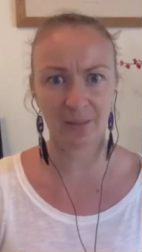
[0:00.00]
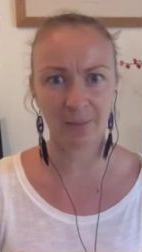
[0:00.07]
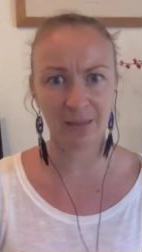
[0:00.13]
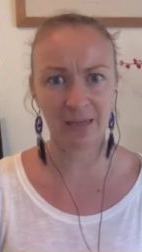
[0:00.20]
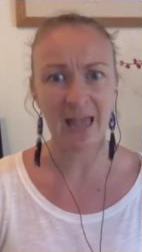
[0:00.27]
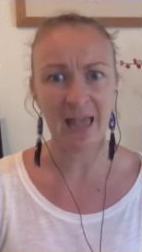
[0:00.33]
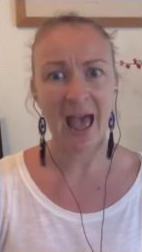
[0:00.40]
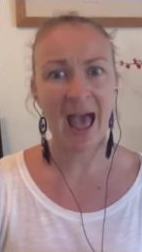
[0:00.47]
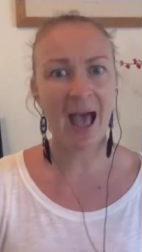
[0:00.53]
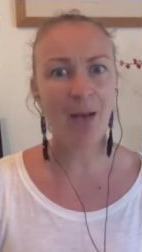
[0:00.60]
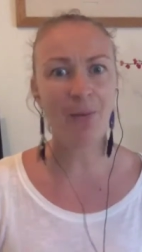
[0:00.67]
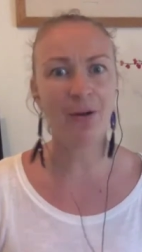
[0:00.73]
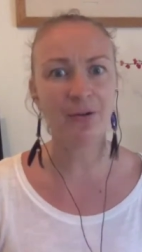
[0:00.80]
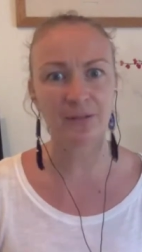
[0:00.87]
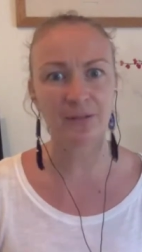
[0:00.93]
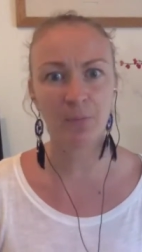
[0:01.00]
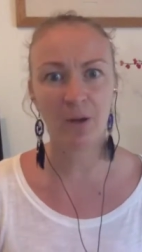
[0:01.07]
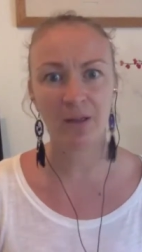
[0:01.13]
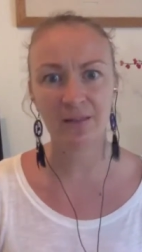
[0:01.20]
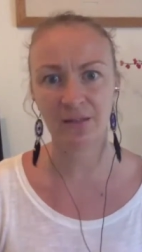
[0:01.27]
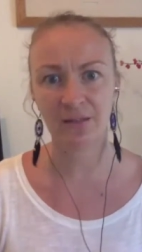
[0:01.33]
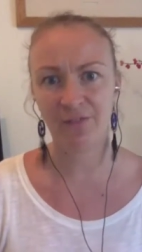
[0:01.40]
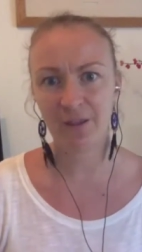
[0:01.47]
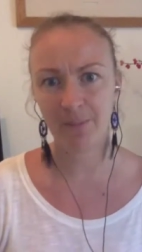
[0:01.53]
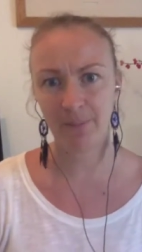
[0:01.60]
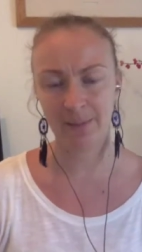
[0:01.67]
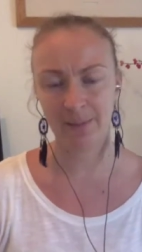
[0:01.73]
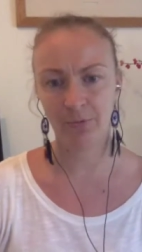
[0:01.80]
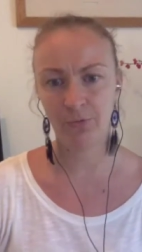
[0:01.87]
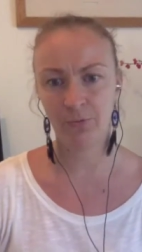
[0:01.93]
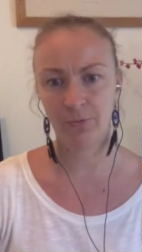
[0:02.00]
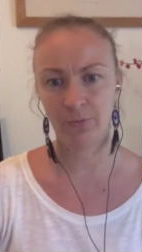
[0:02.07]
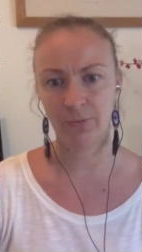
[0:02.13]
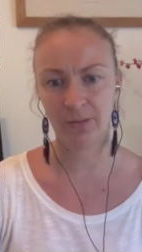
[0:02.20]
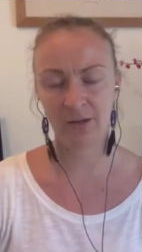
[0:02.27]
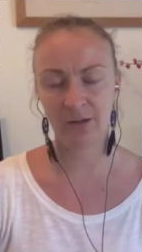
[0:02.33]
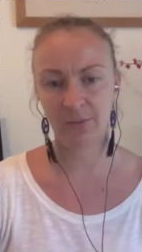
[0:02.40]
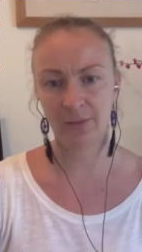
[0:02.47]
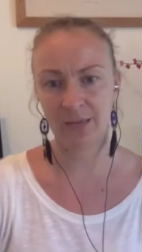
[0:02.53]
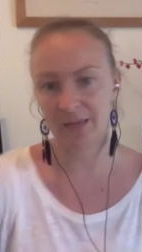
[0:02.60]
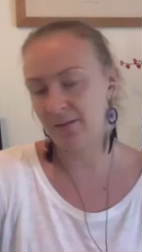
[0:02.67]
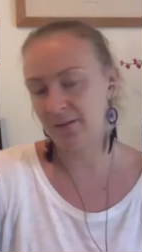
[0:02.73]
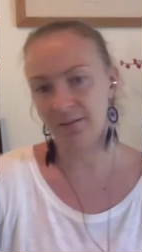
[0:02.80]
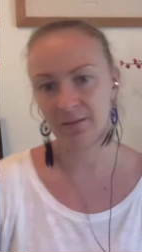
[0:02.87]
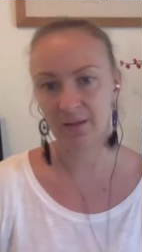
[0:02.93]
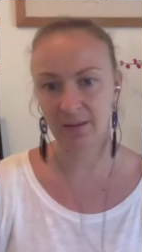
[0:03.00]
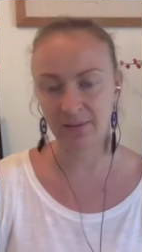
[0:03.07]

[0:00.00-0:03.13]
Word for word: I mean, how else might this affect people, you know, in